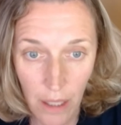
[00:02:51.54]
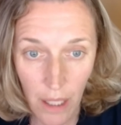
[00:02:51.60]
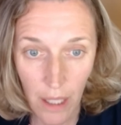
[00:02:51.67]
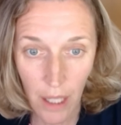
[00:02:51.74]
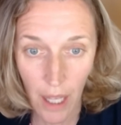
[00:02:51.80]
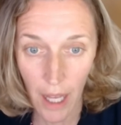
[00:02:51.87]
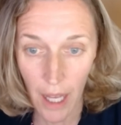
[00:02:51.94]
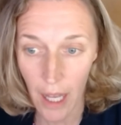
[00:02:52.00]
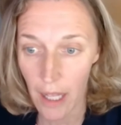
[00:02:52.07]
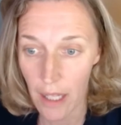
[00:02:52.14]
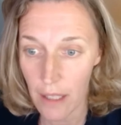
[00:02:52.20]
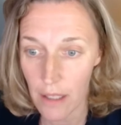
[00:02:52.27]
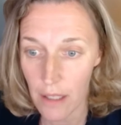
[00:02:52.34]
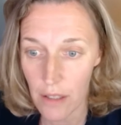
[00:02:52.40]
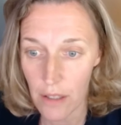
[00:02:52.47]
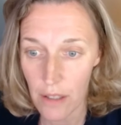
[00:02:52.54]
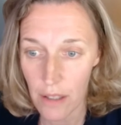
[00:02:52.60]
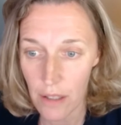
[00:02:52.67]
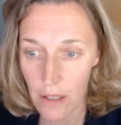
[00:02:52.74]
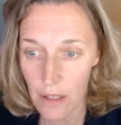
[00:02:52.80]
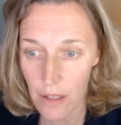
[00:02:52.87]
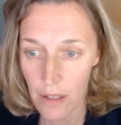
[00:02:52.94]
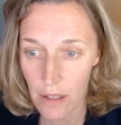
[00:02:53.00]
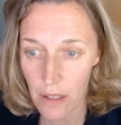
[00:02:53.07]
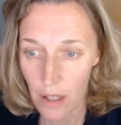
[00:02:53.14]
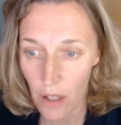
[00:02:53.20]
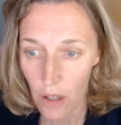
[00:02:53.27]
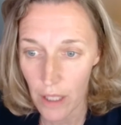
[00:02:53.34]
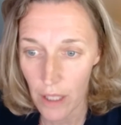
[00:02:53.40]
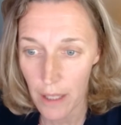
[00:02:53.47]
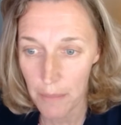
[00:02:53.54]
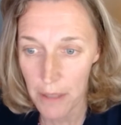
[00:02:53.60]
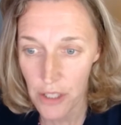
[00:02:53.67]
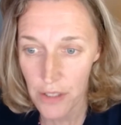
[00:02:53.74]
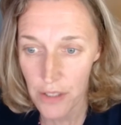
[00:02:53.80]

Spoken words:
hold on, let me